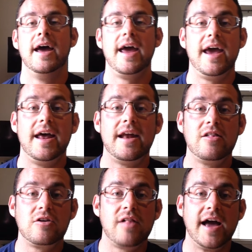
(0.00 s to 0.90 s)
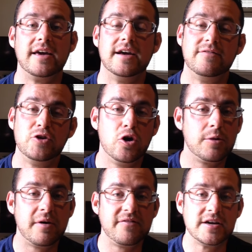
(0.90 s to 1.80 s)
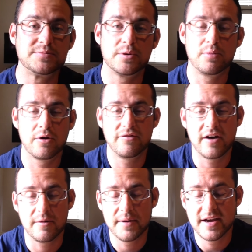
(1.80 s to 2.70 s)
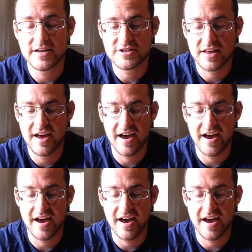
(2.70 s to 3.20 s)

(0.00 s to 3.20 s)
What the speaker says: And I look like it. If you go to my Facebook profile page,